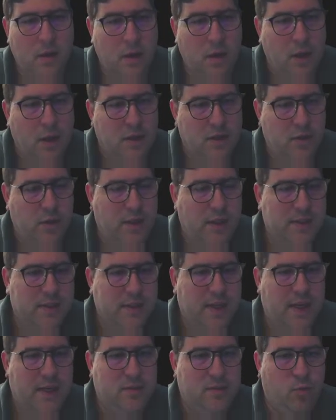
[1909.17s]
So in this
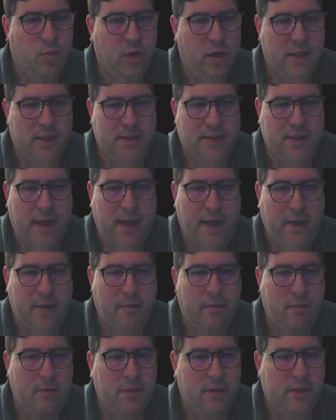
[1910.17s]
case, we're going to
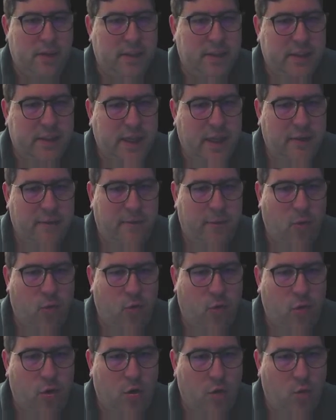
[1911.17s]
say just check
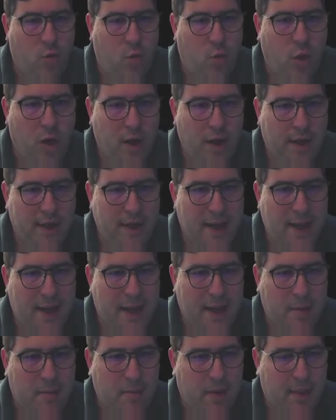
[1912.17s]
for one
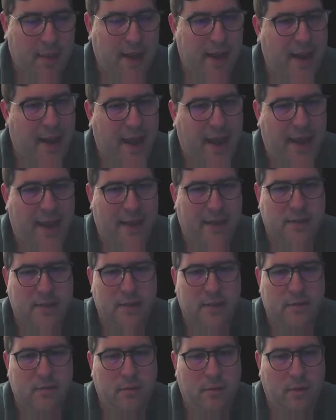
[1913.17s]
name that
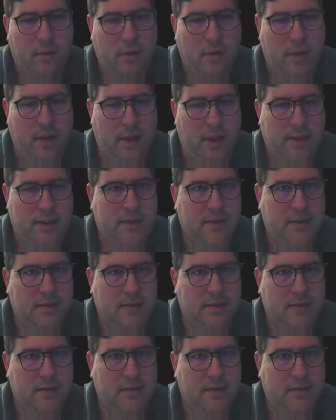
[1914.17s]
has this